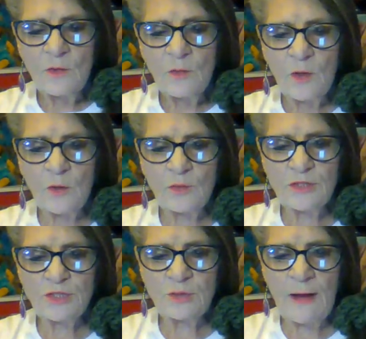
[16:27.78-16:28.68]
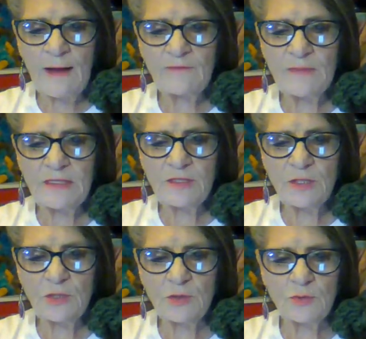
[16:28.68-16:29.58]
"What would you have me
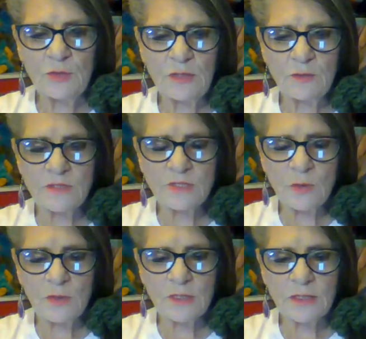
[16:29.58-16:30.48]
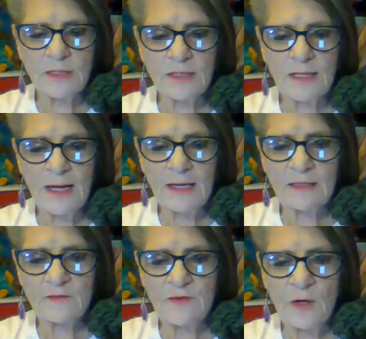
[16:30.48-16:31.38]
do?" he retorted in a
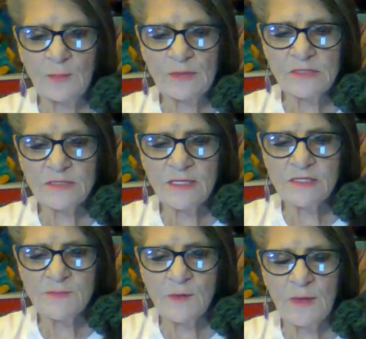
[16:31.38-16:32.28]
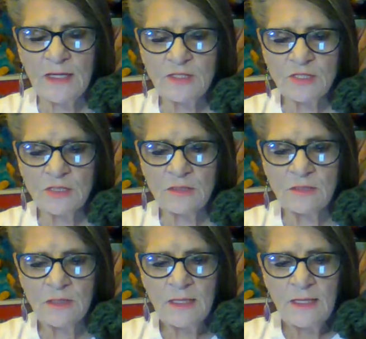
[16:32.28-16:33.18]
kind of helpless desperation.
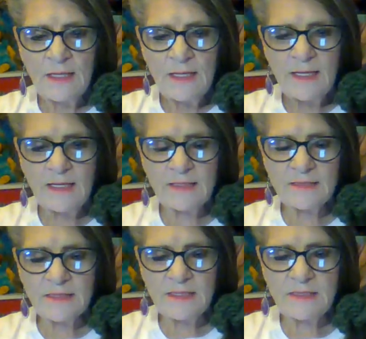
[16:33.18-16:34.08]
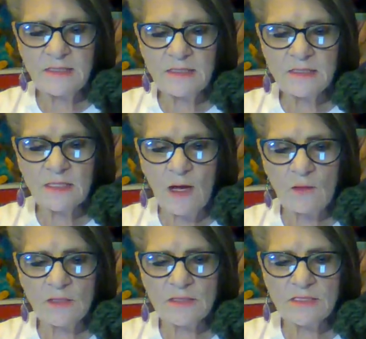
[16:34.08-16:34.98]
"It is easy to
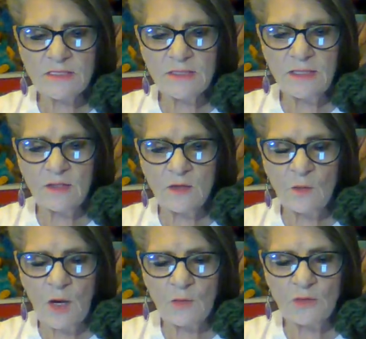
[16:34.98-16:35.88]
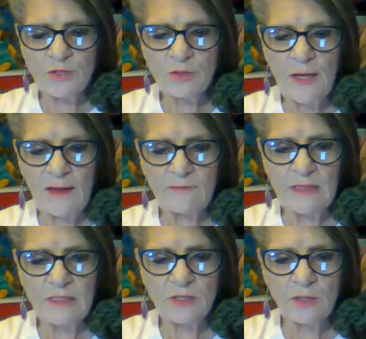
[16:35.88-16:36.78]
talk and sneer. What would you have
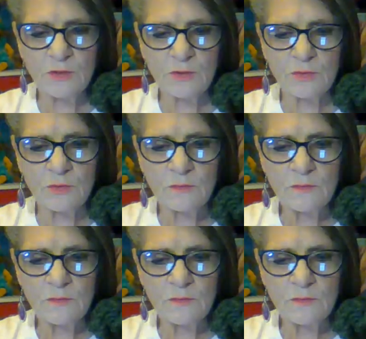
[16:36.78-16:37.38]
me do?"